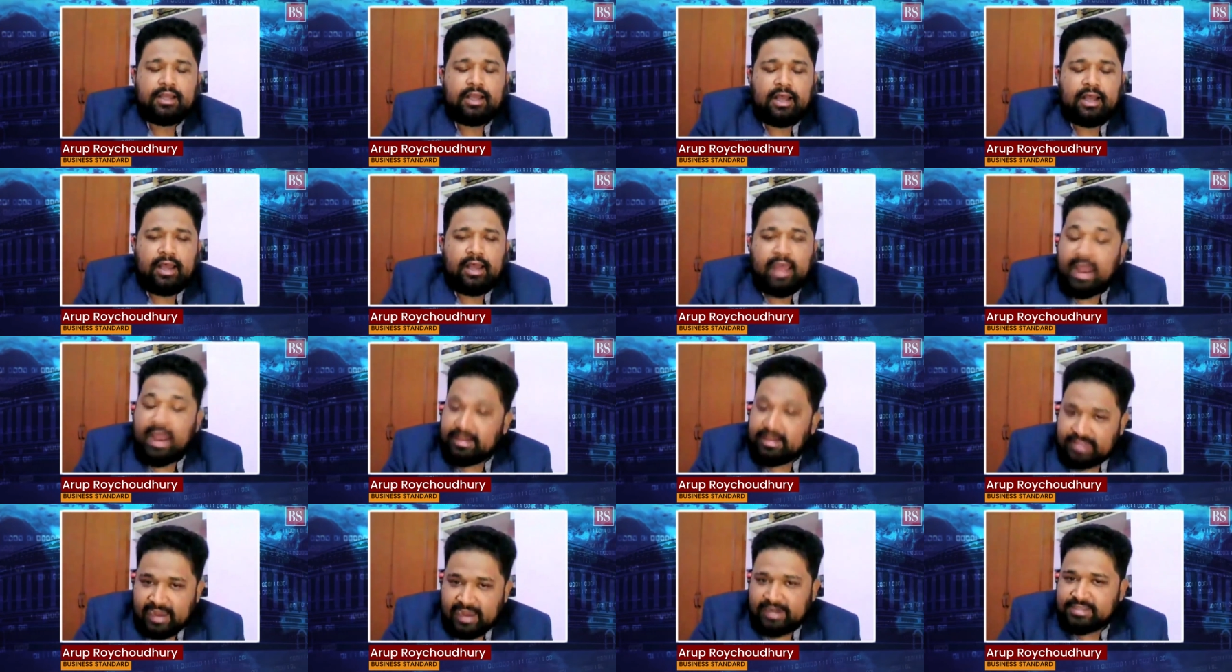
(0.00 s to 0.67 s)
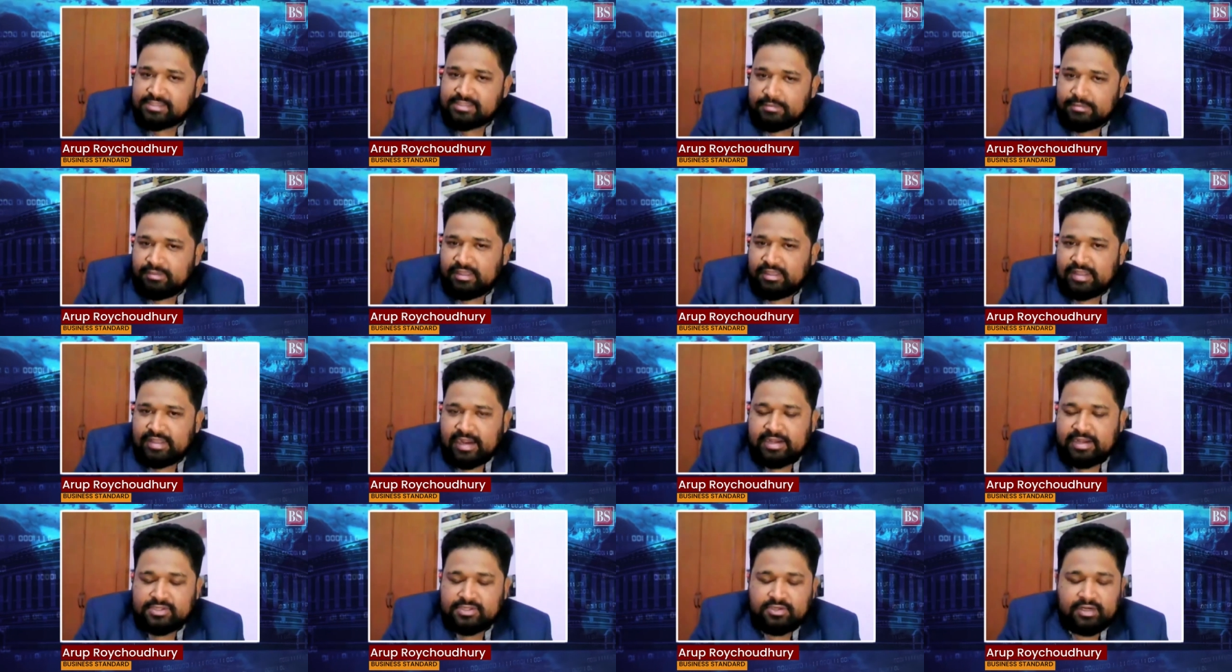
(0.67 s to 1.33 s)
Uh, and that is
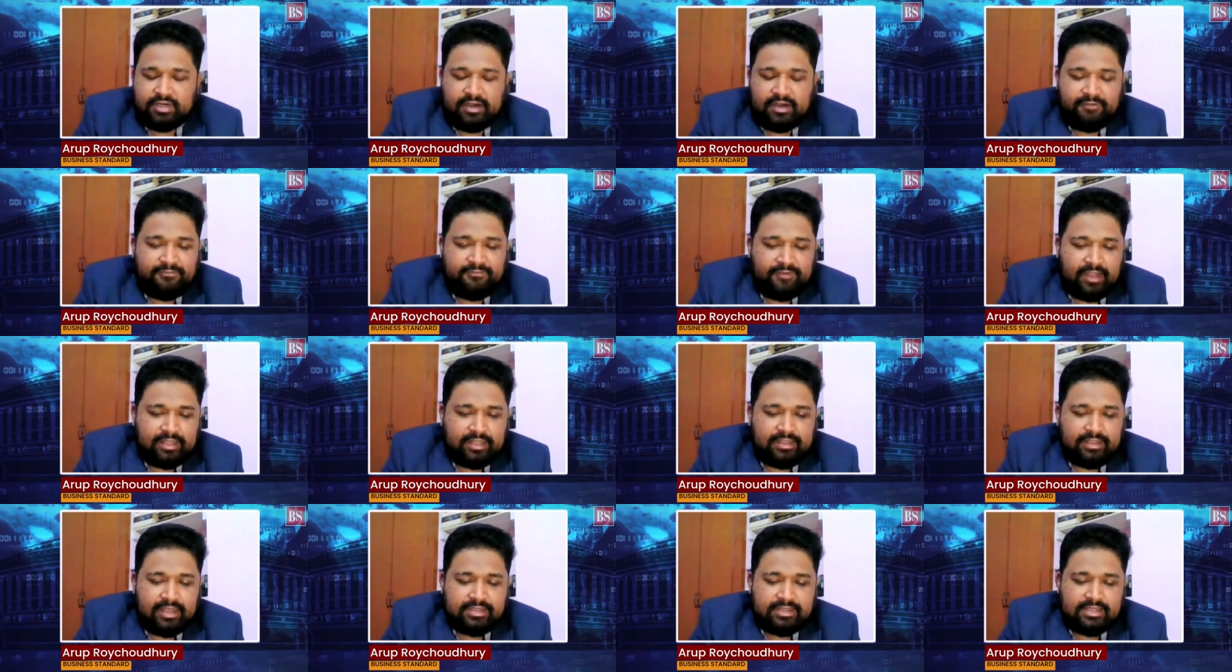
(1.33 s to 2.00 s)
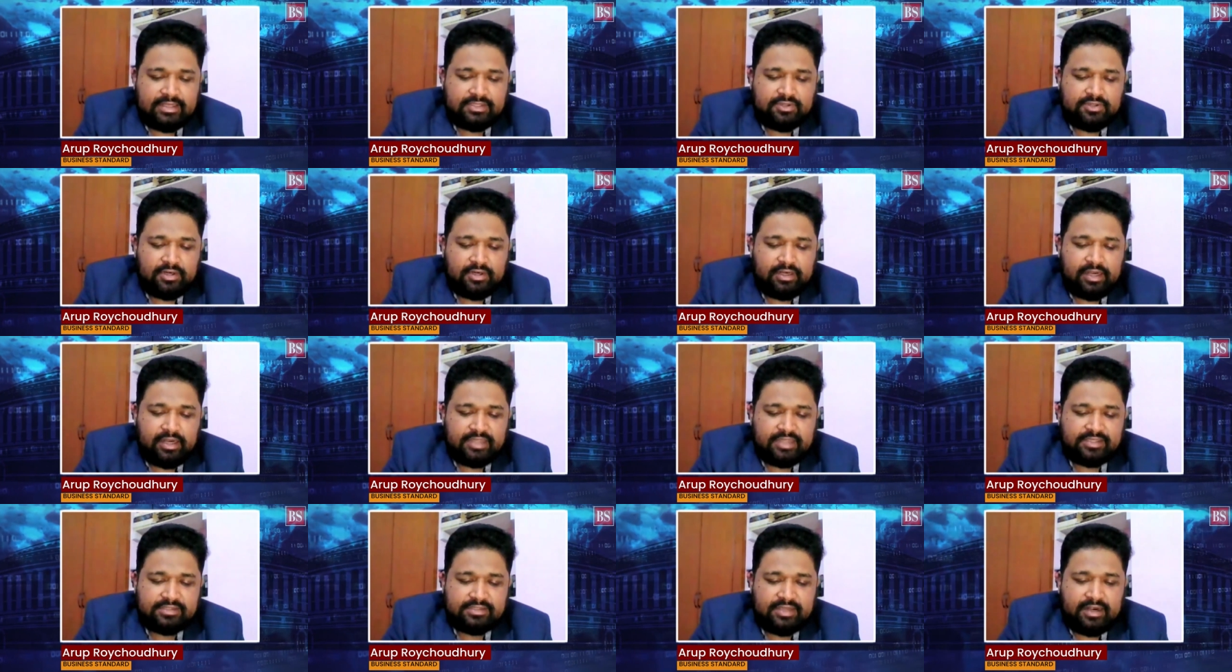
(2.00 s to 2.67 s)
something that does not ref- that does
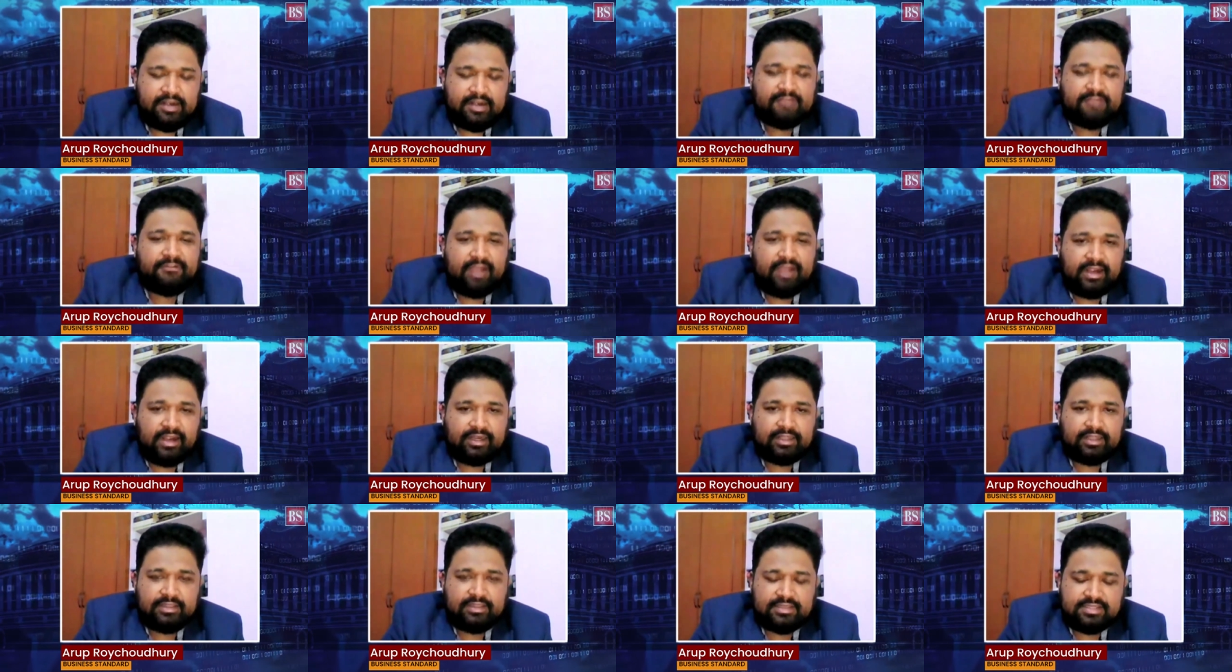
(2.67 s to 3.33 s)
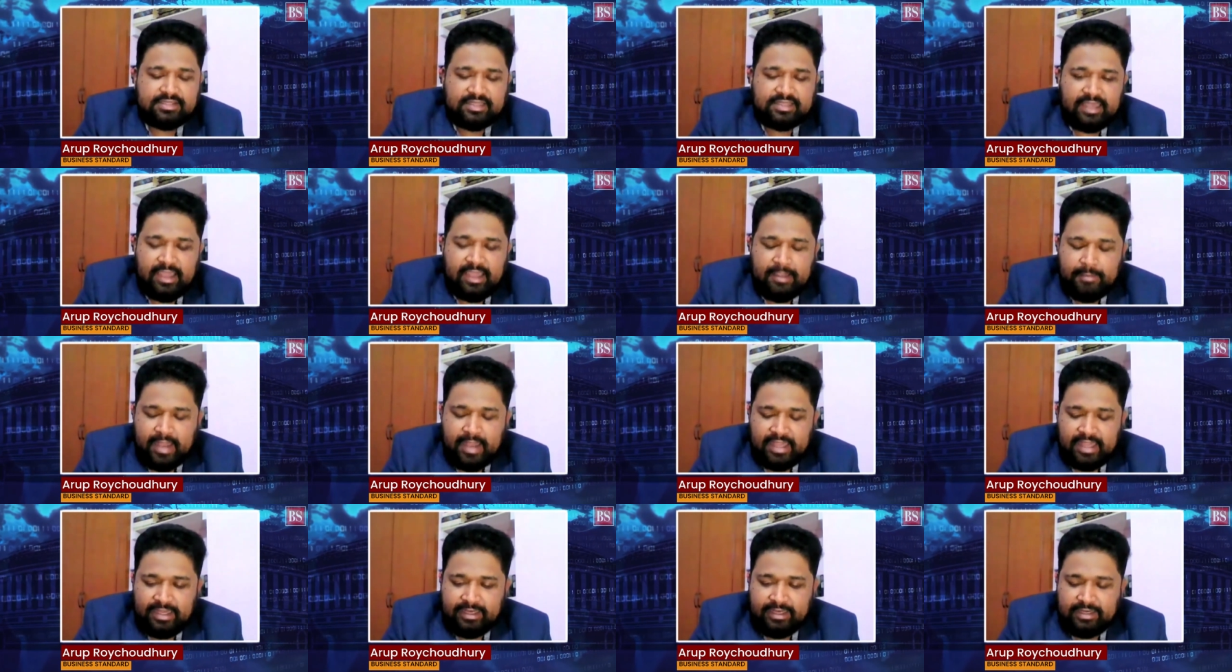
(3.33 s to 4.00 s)
not necessarily reflect in the
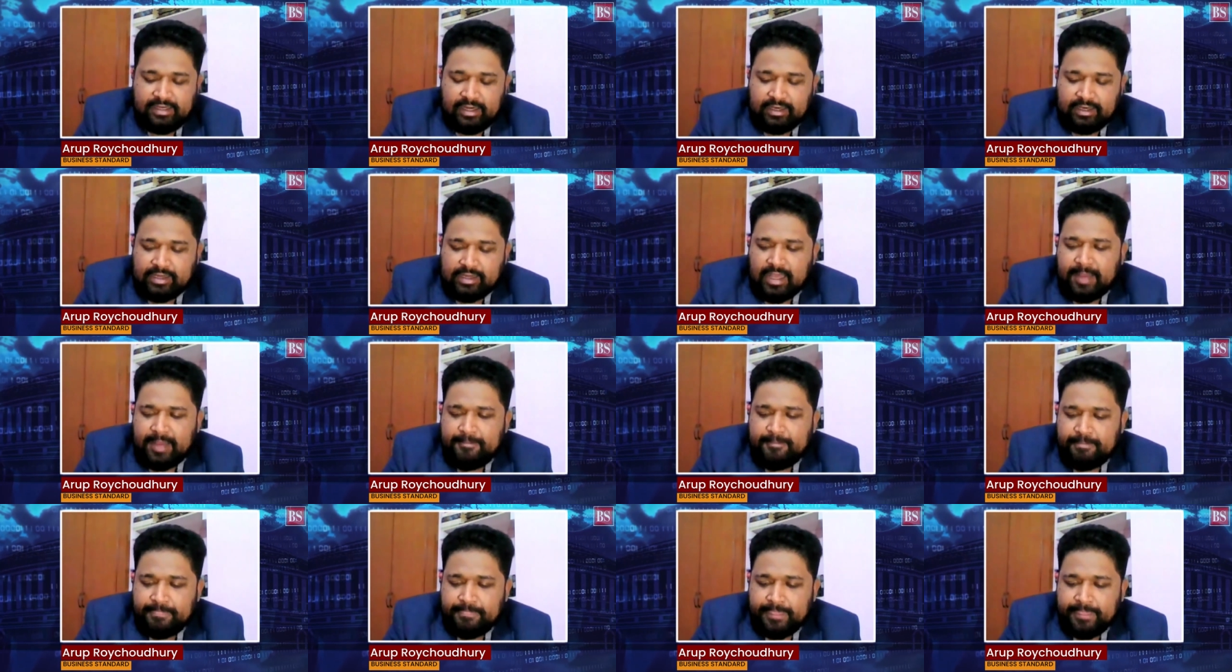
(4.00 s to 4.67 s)
CMIE data.